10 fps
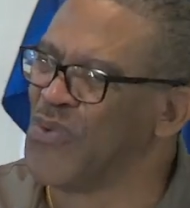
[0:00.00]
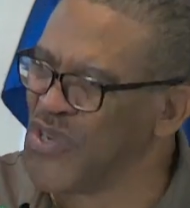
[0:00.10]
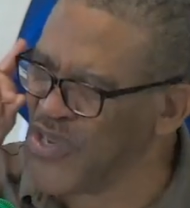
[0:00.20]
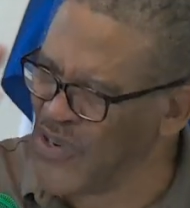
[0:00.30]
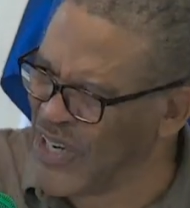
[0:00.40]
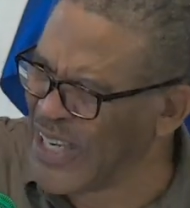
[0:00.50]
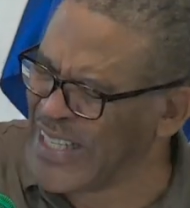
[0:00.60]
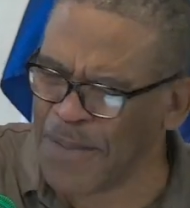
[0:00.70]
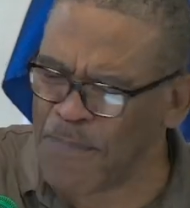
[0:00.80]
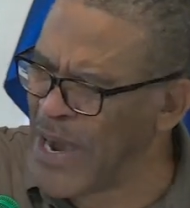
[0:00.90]
When you look
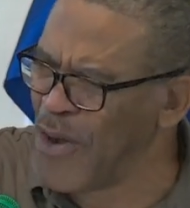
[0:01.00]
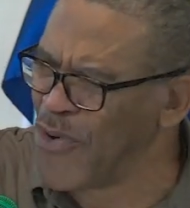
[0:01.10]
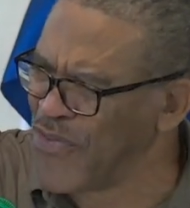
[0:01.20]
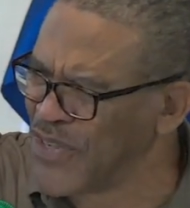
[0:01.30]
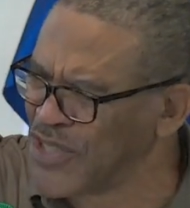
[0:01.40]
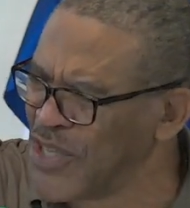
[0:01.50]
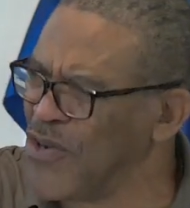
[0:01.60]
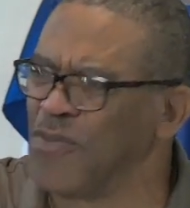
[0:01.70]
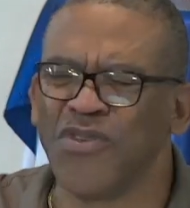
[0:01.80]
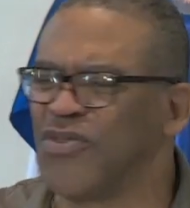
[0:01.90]
at the power of a
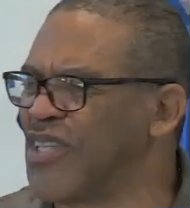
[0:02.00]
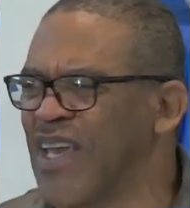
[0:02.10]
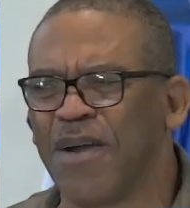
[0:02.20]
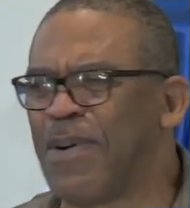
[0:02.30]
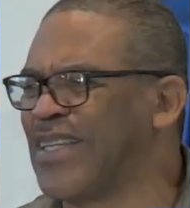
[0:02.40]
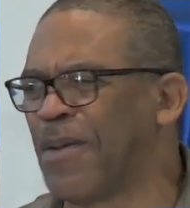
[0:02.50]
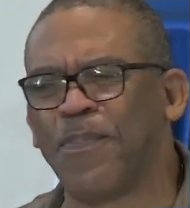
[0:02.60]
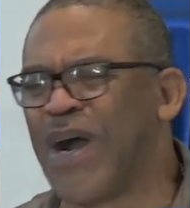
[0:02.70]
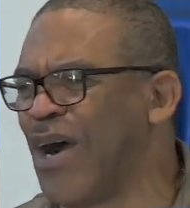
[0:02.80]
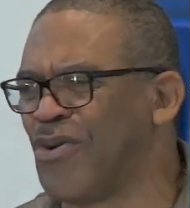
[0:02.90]
storm, you think about the
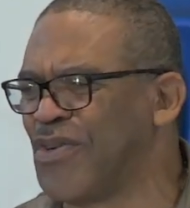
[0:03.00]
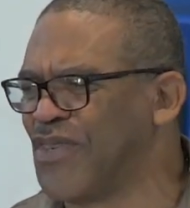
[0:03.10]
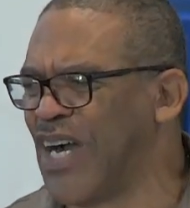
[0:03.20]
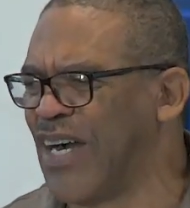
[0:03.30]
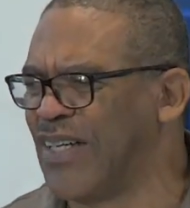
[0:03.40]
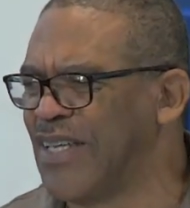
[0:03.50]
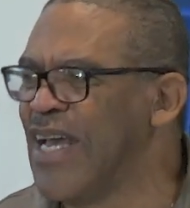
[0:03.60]
power of God.